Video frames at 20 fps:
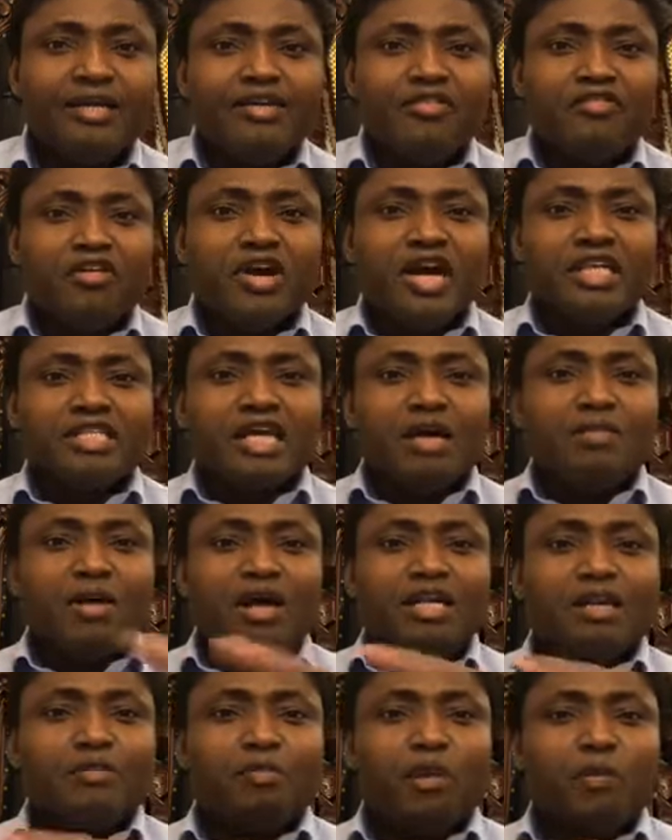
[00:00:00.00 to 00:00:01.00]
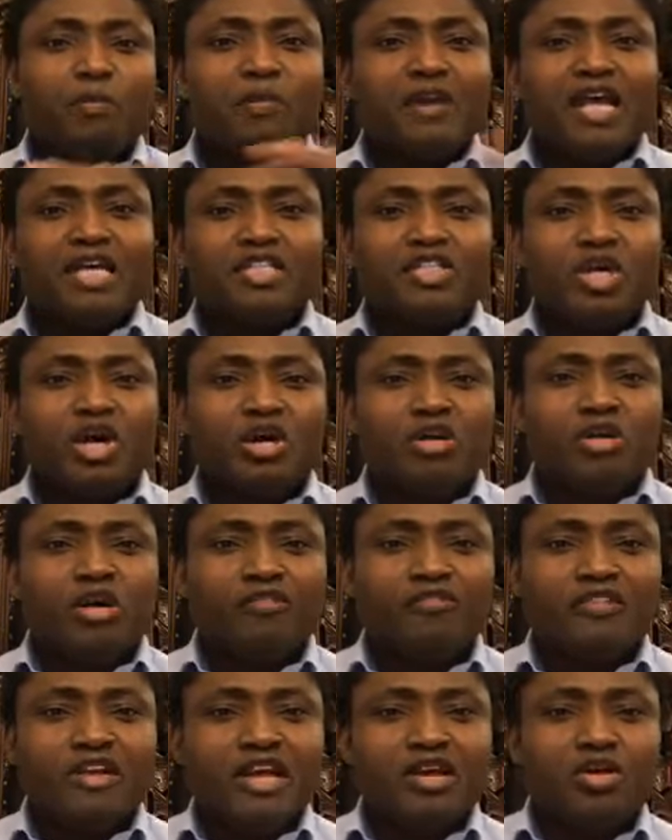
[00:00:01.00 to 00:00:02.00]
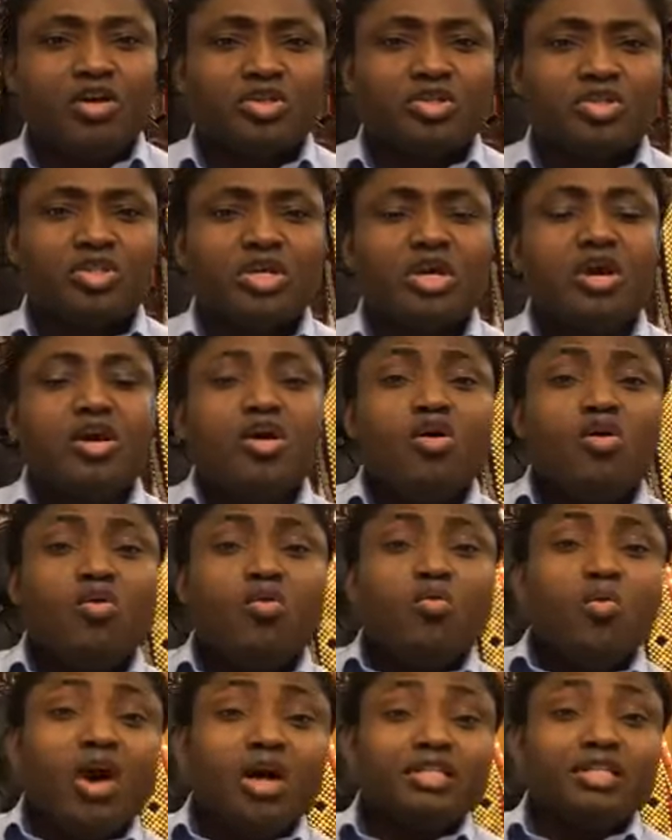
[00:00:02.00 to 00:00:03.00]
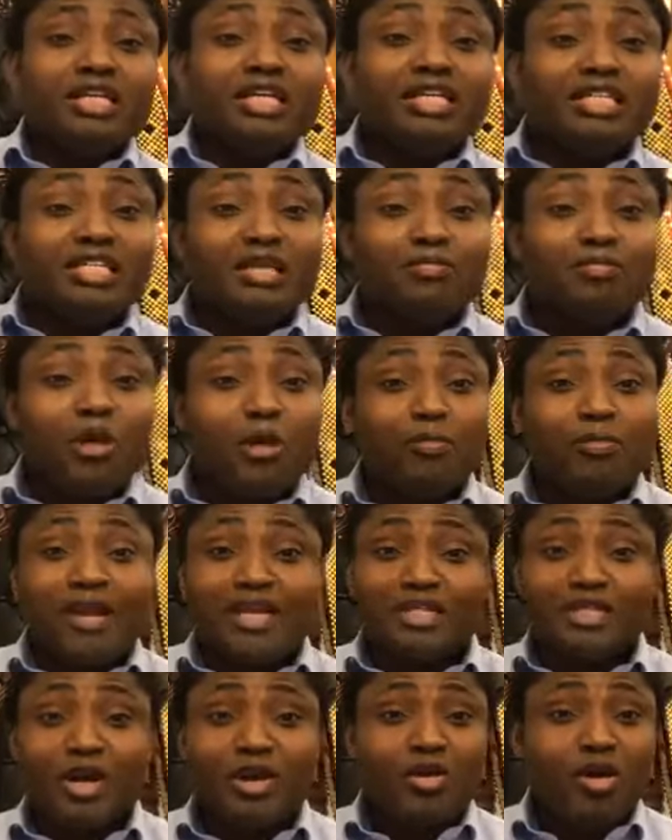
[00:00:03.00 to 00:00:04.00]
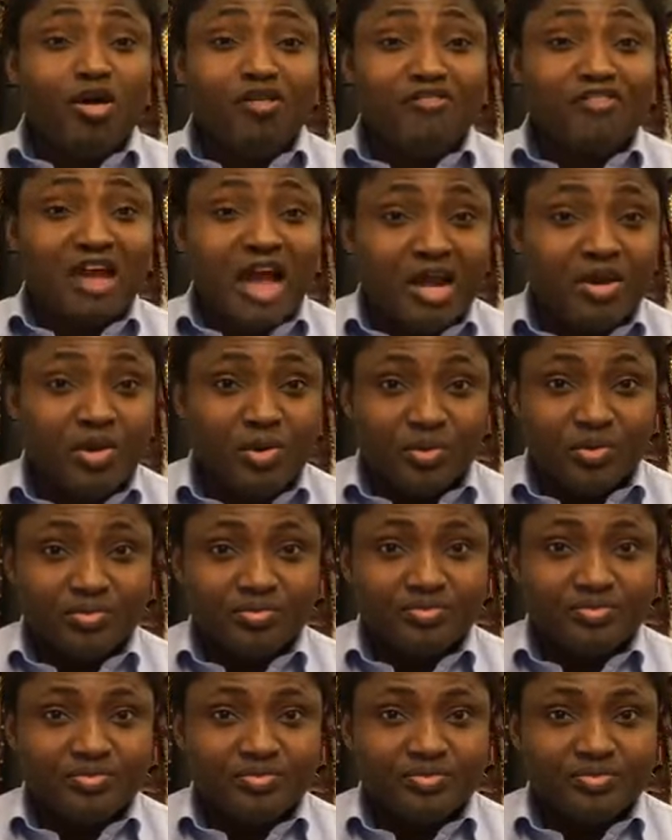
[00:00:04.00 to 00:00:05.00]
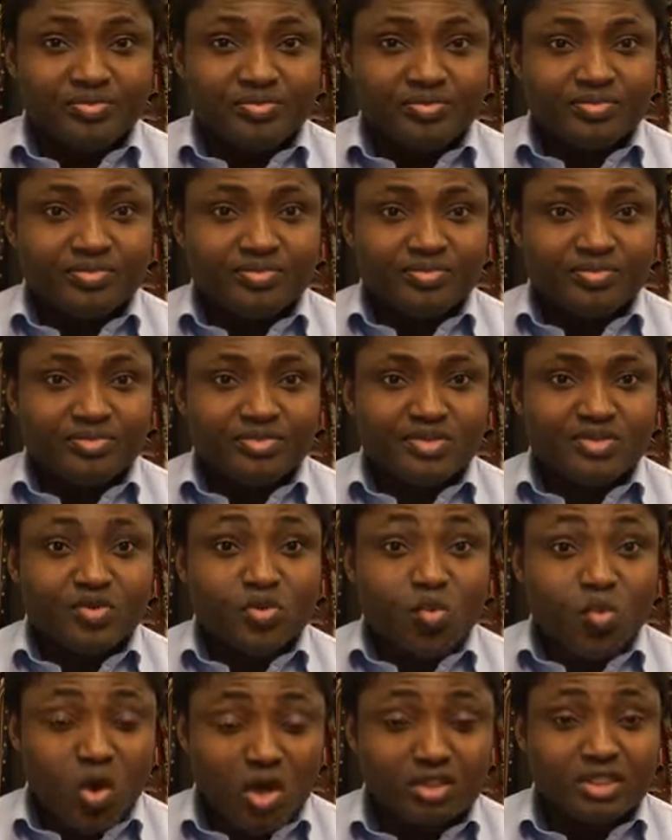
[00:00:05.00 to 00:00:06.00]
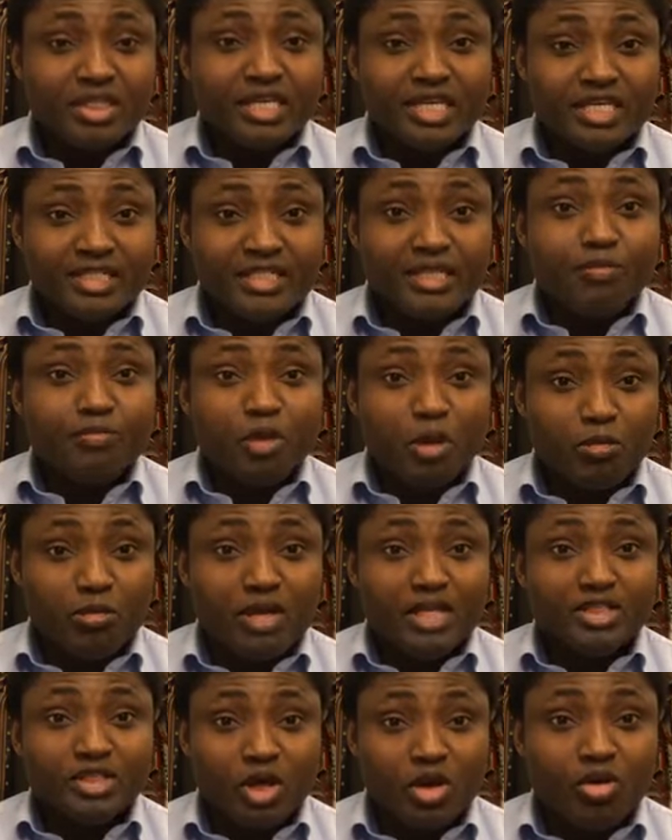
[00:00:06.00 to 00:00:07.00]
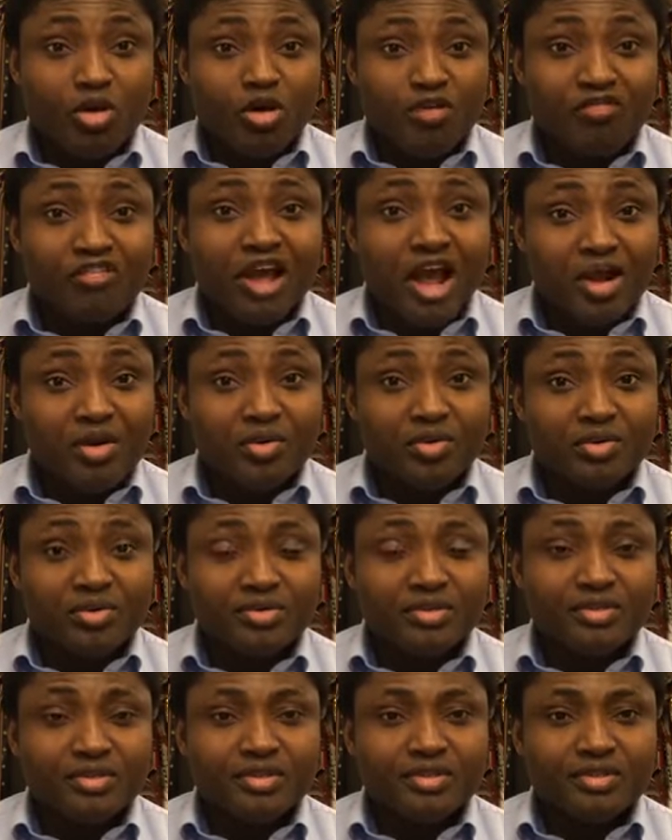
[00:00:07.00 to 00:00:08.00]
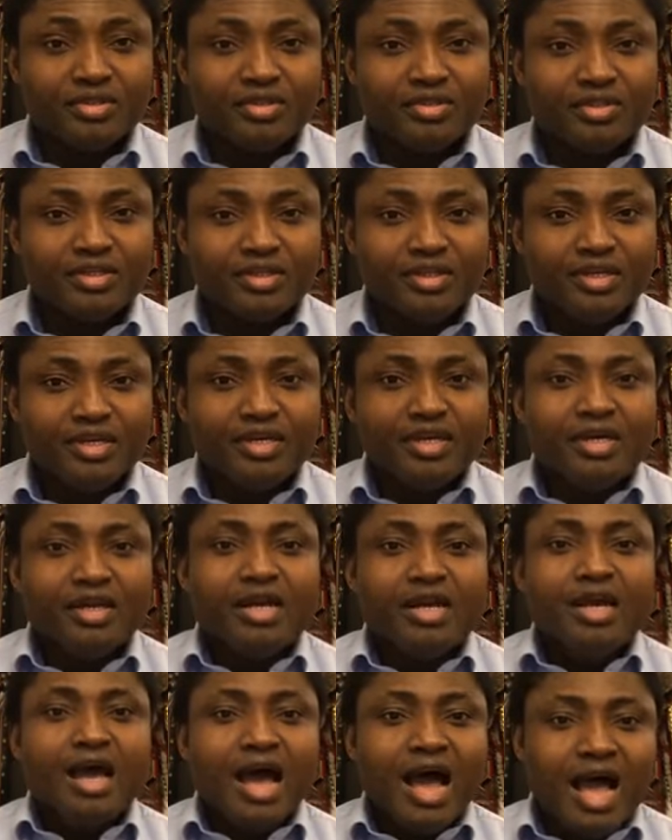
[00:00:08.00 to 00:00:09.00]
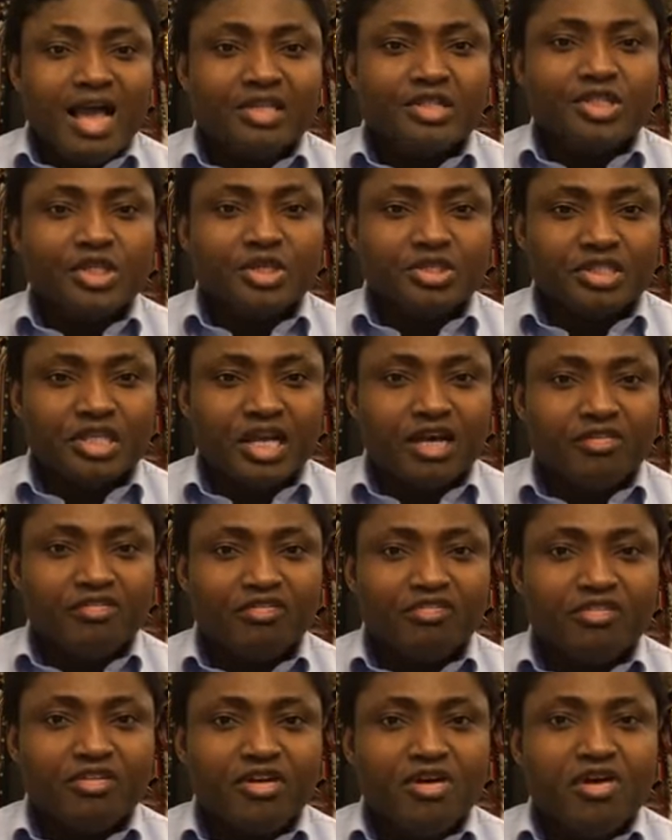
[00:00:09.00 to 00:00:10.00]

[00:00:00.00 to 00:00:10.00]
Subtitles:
population of Lagos. What is the population of Kano? What is the population of Kano? Ask yourself,